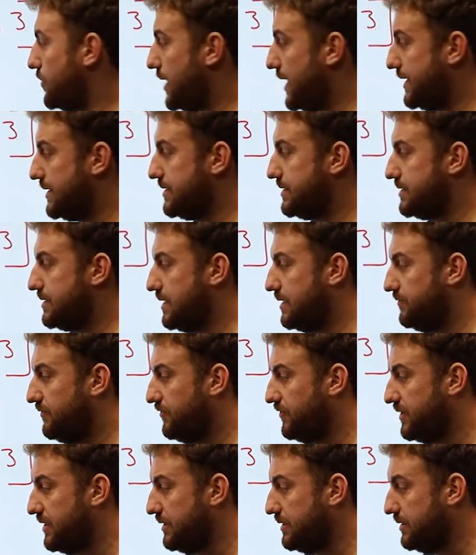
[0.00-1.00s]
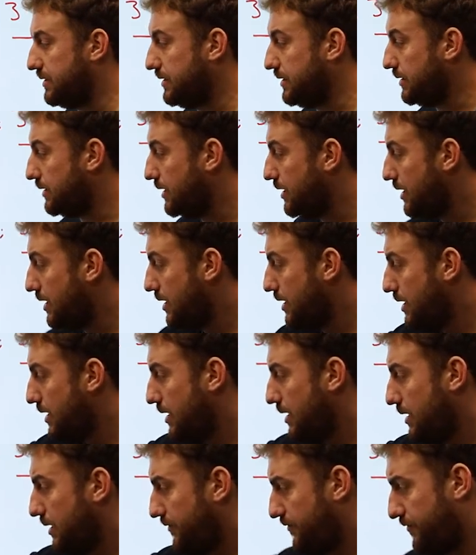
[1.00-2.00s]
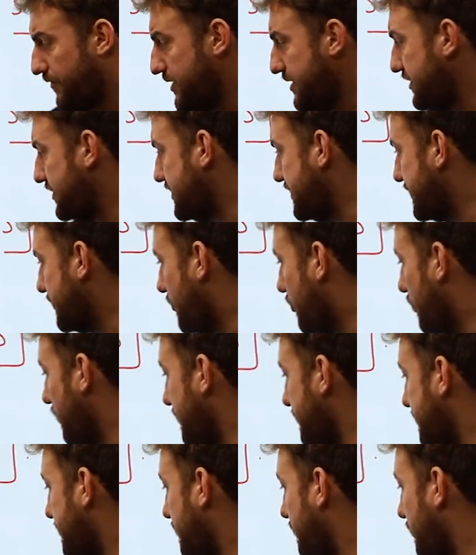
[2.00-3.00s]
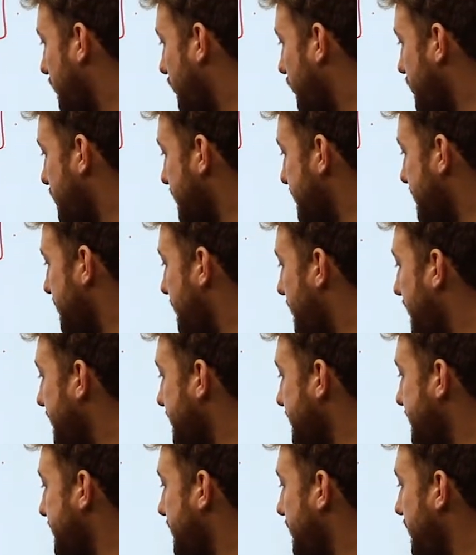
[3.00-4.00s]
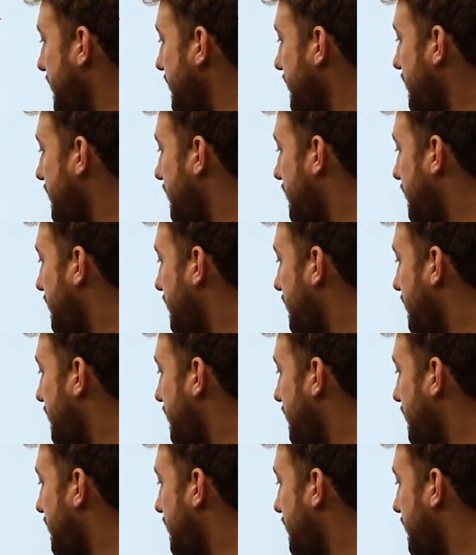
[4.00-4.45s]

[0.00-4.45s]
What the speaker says: minus infinity, first the smallest, which is the minus 3,